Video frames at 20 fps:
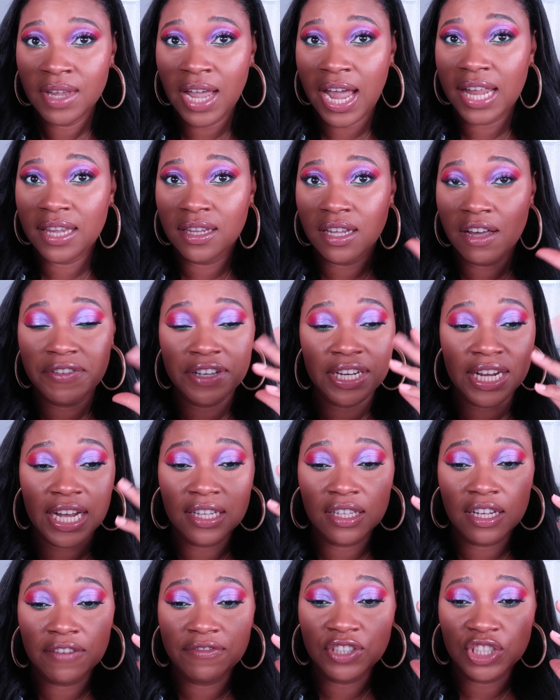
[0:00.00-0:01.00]
I love it.
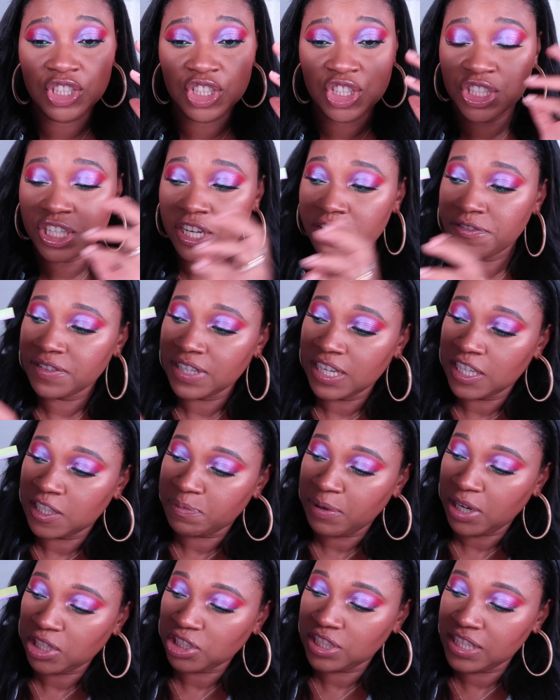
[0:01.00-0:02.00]
I love the shift,
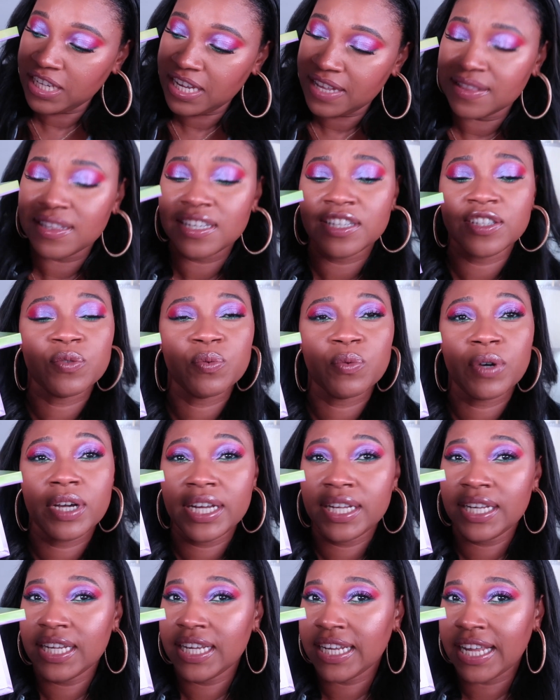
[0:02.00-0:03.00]
especially in this
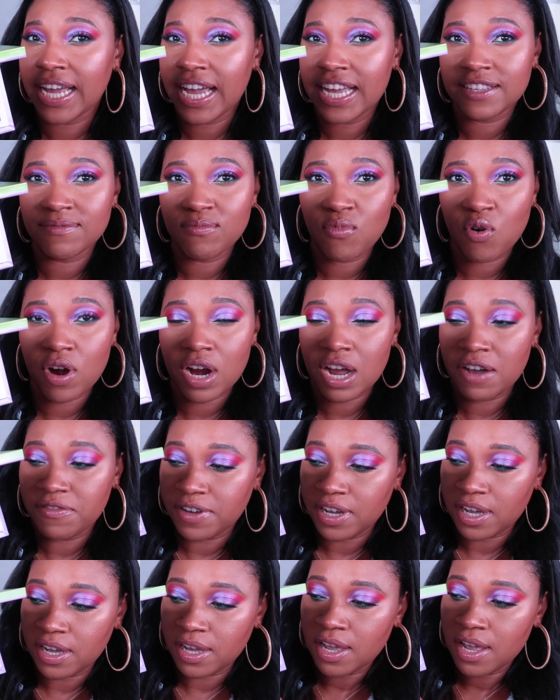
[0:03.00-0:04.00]
one. It has more
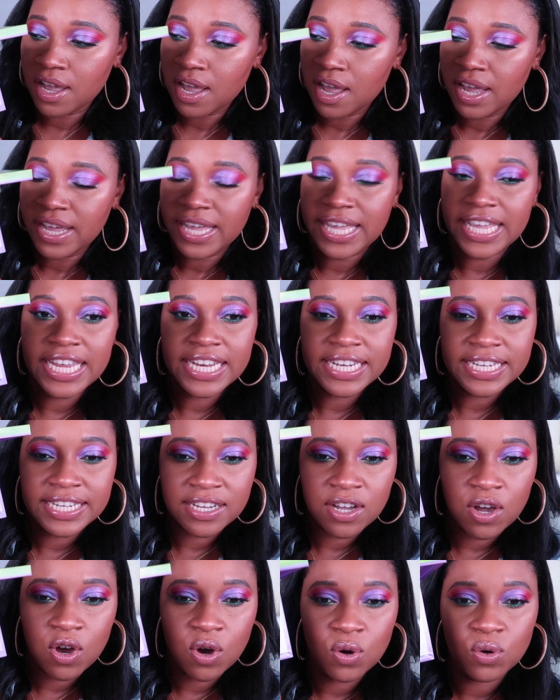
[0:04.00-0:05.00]
of a
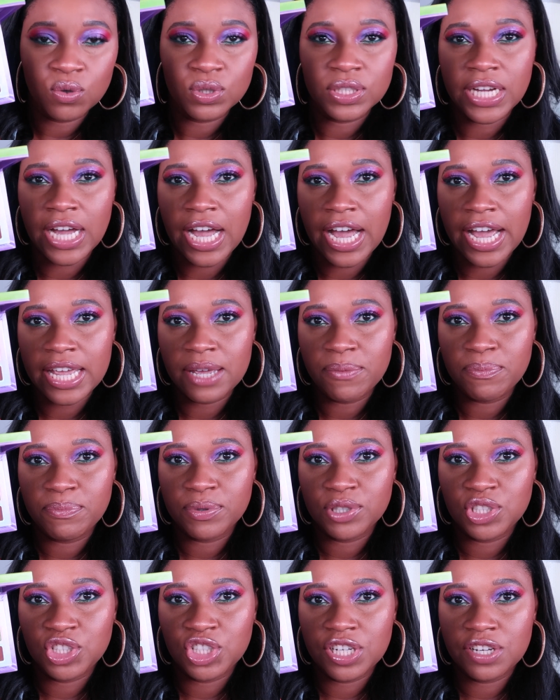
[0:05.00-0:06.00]
indigo
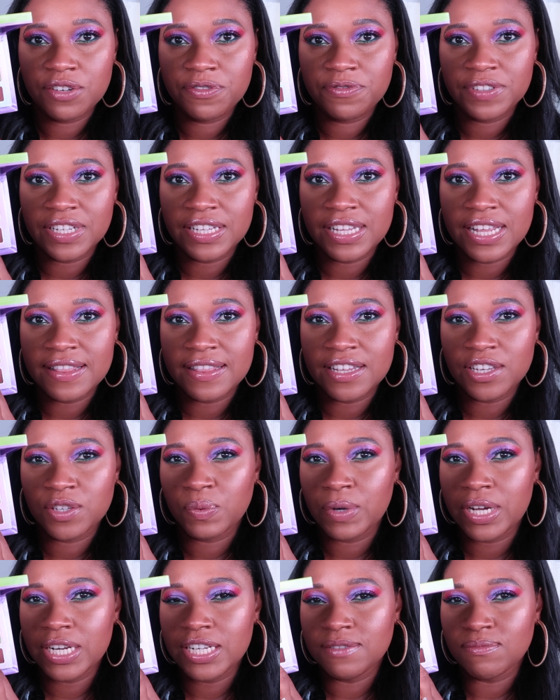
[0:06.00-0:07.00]
type shift, and then
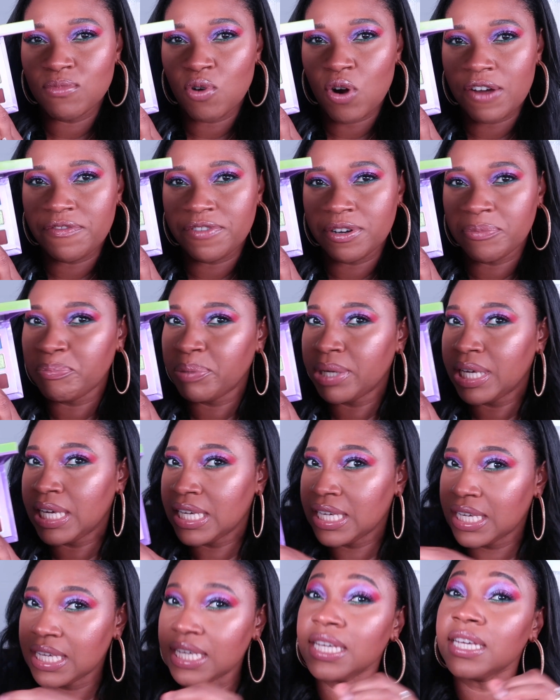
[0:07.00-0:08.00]
this one is more of a
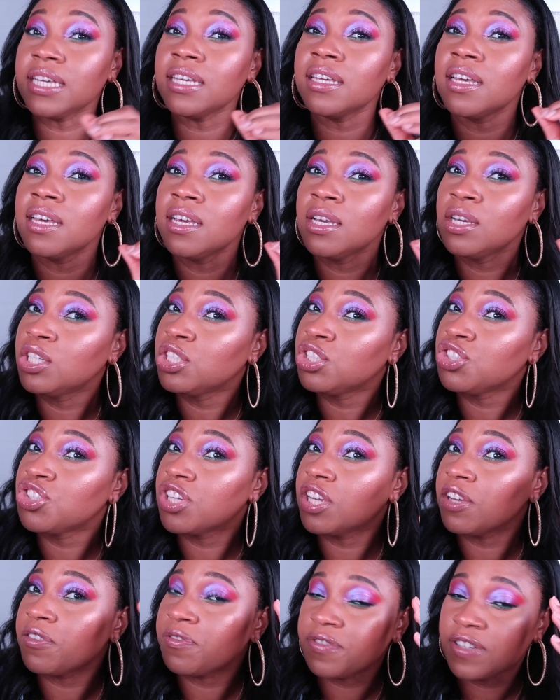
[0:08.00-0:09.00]
pinky
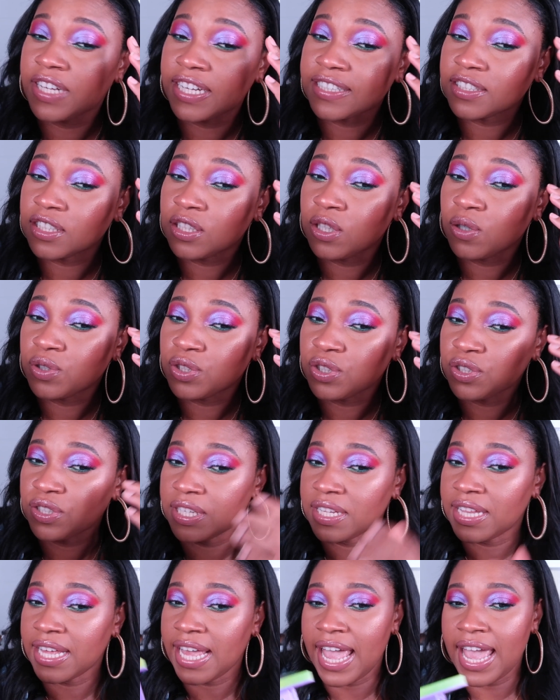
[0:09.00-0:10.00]
shift that's closer
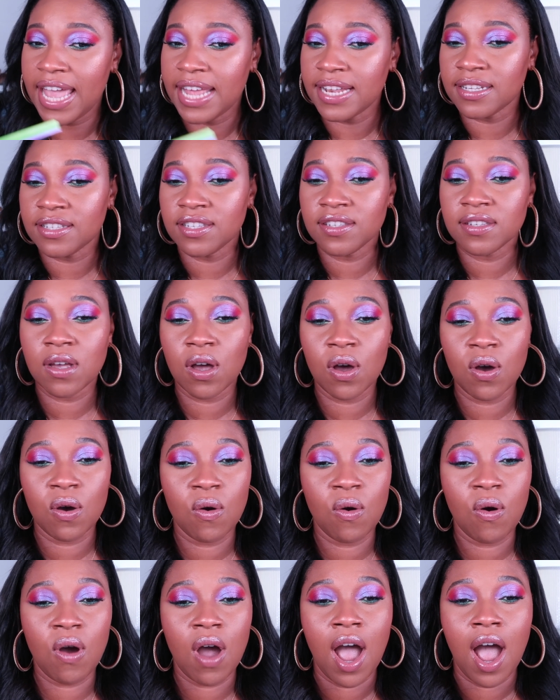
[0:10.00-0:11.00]
to the end.
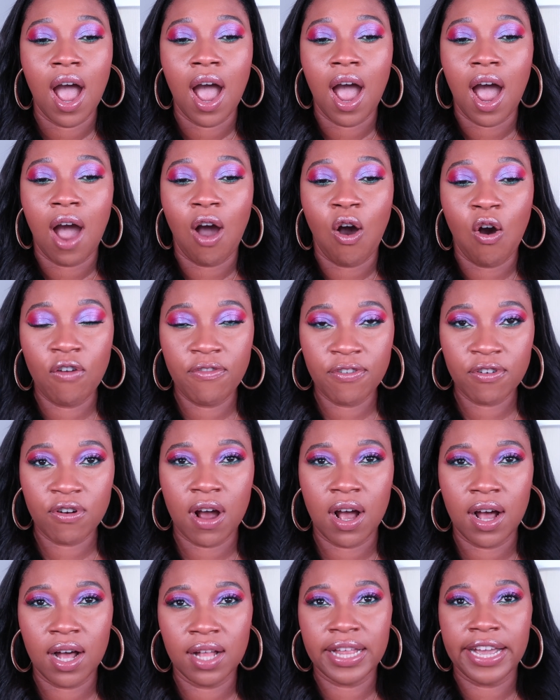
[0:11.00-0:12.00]
So
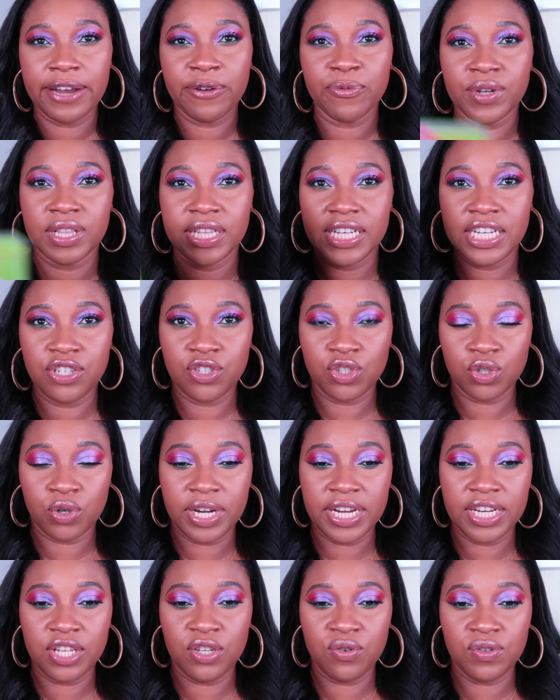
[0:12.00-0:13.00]
overall, I really
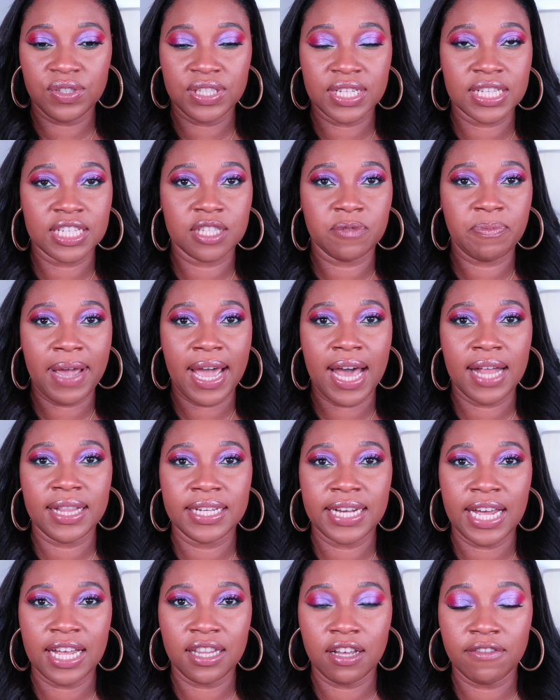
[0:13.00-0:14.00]
enjoyed using this
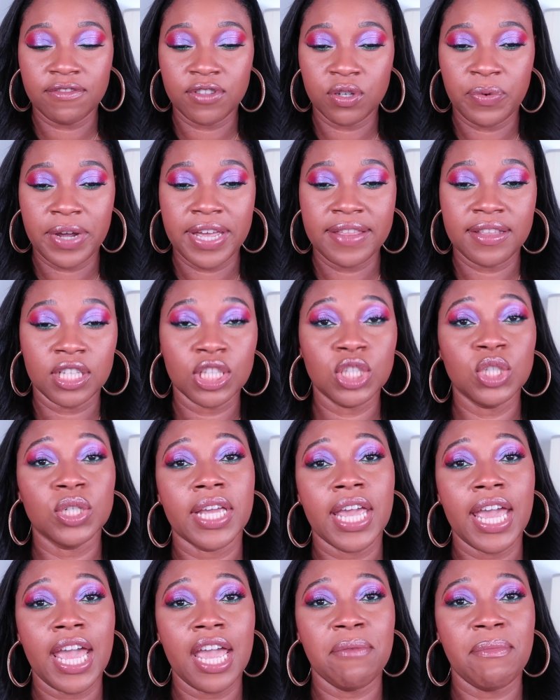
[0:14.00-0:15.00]
palette. I love the way the
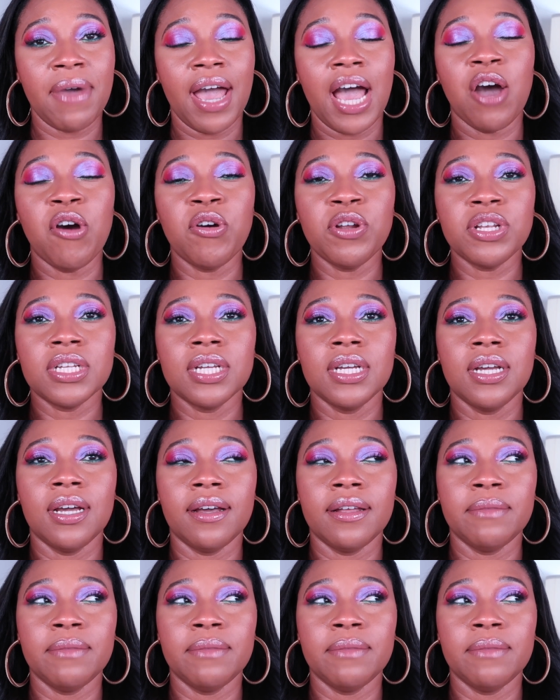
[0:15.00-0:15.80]
look came out.